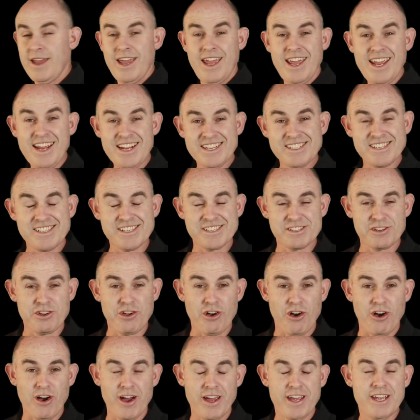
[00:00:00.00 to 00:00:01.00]
Here's this
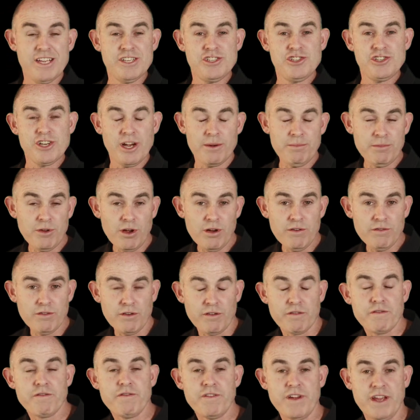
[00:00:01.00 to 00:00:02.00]
guy, he's jumped over
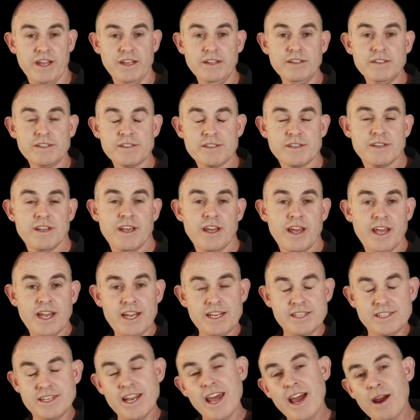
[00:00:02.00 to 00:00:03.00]
a fence.
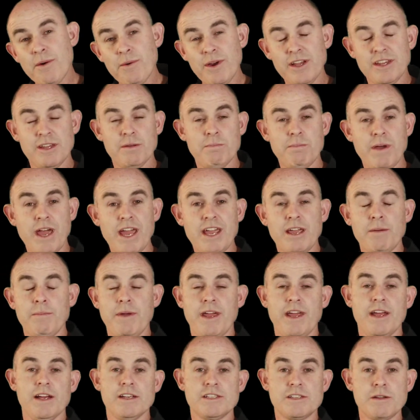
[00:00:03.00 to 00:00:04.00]
He's now around the back of
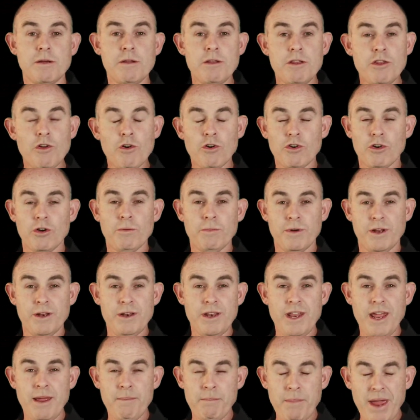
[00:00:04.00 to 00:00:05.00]
my house knocking on my
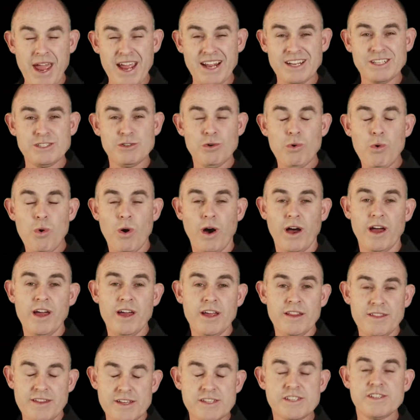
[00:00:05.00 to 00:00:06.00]
back door.
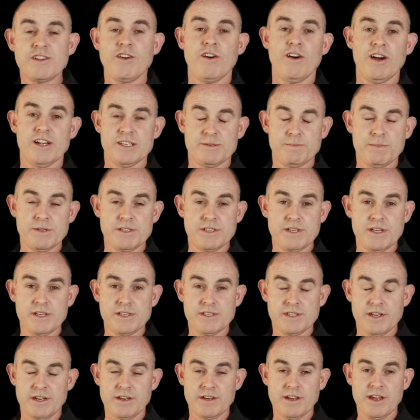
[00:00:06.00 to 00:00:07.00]
This guy is
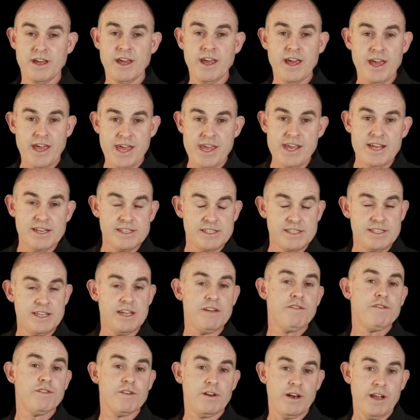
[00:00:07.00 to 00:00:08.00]
persistent. He is
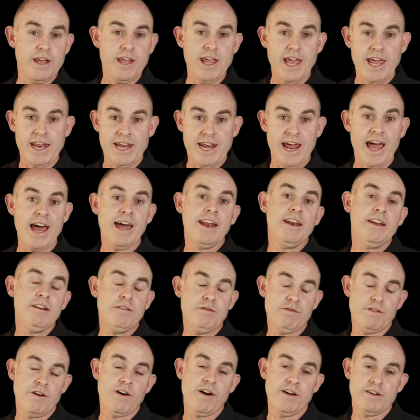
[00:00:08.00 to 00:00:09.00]
definitely an
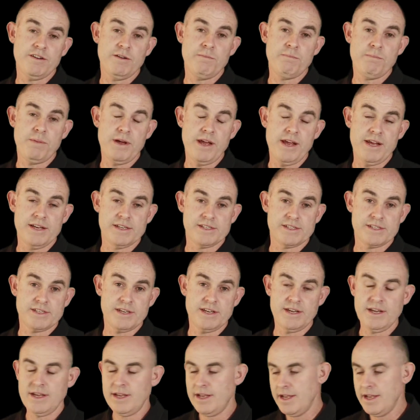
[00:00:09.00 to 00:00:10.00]
uninvited pest.